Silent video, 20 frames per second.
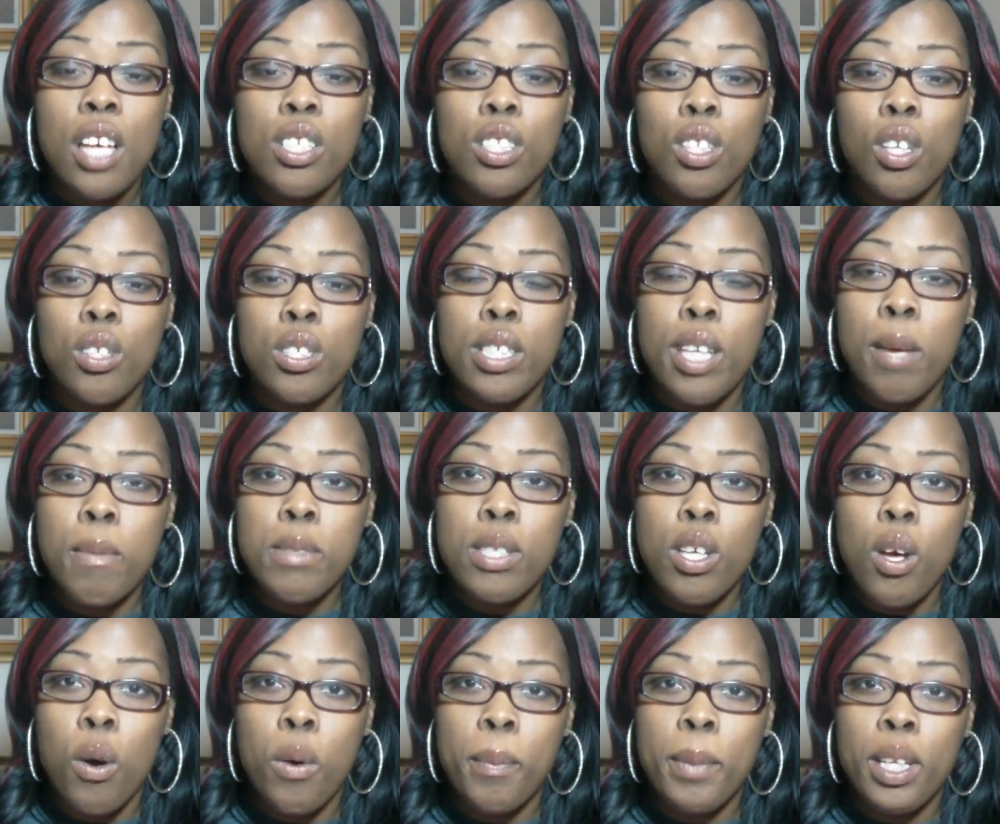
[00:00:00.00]
So some
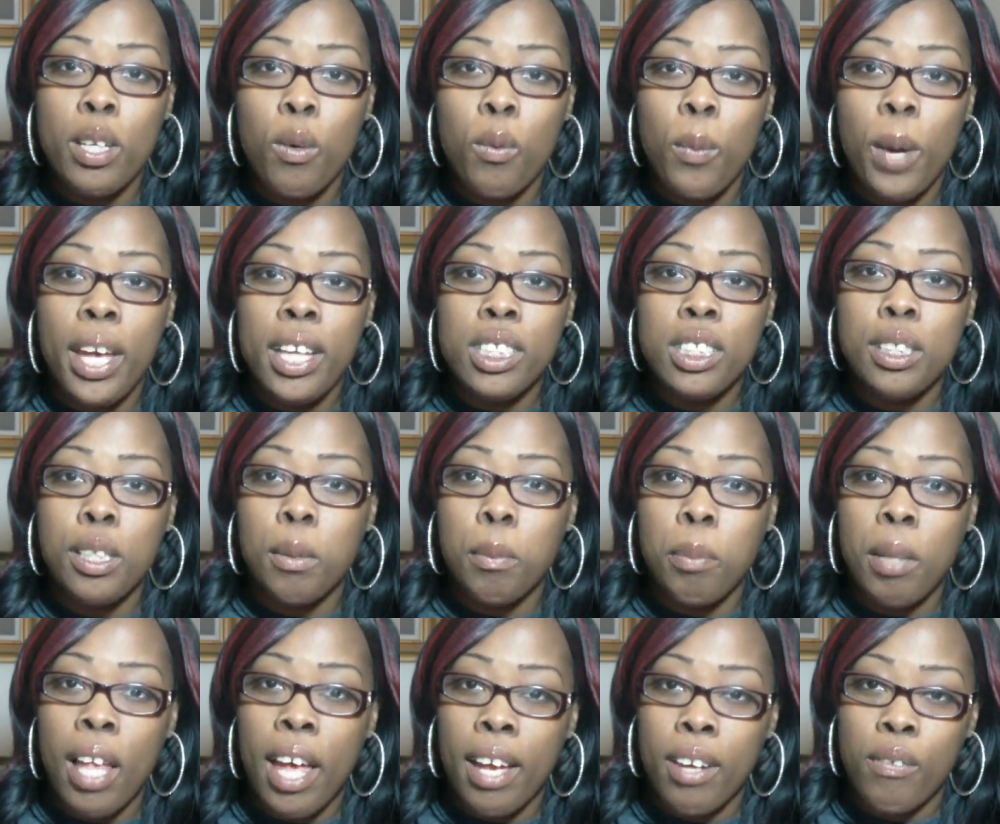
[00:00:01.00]
told me to wait till
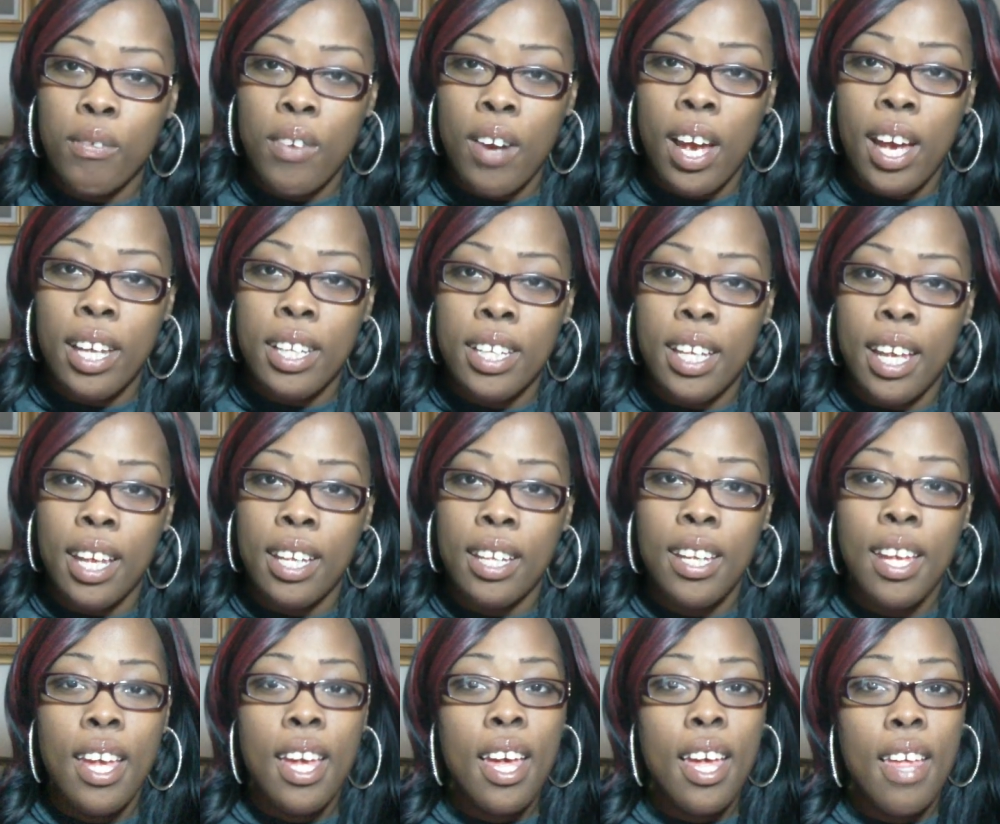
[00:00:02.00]
Black
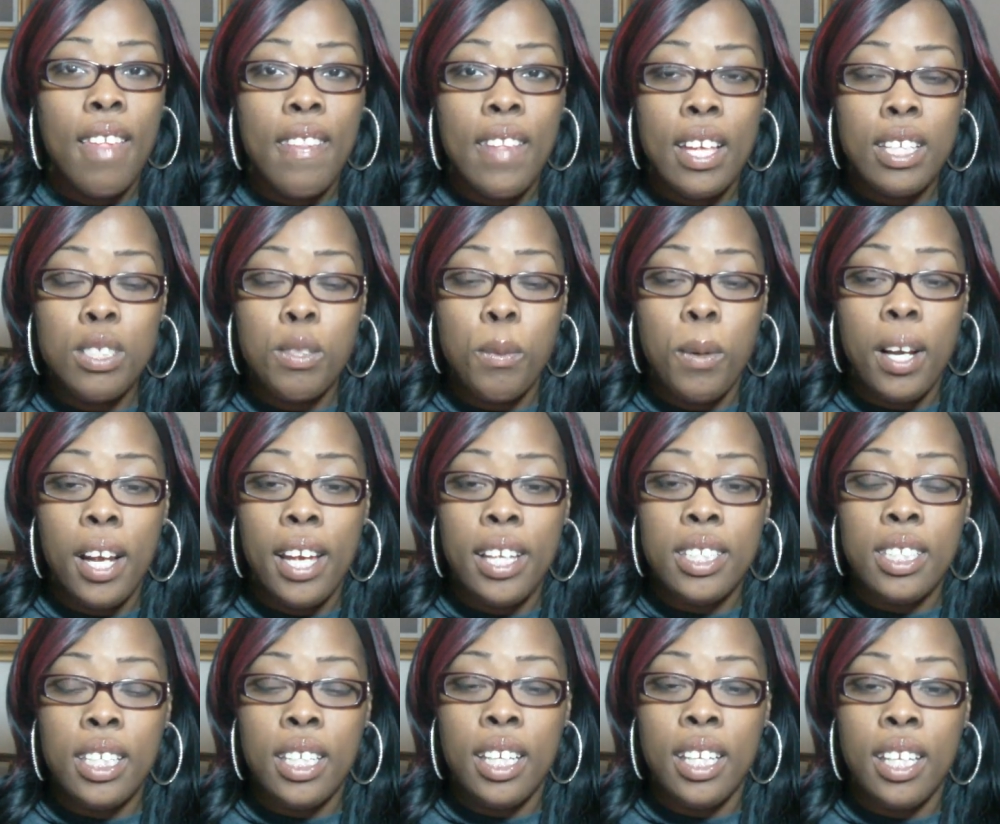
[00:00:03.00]
Friday, and that's what
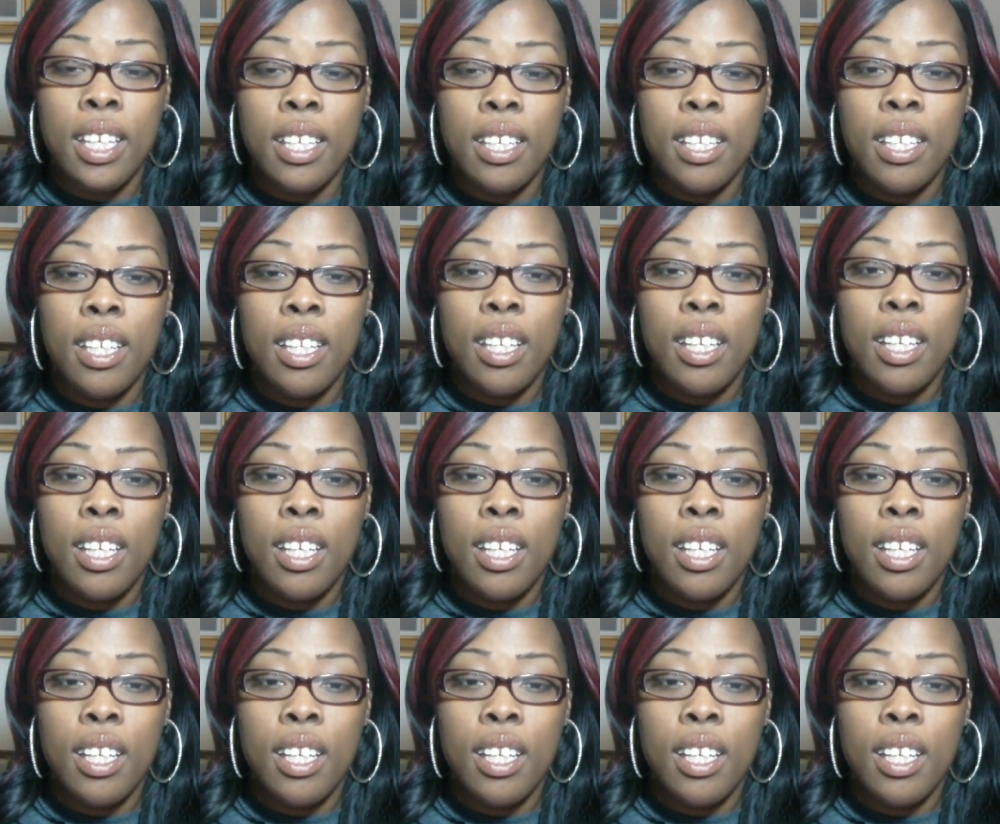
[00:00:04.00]
I did.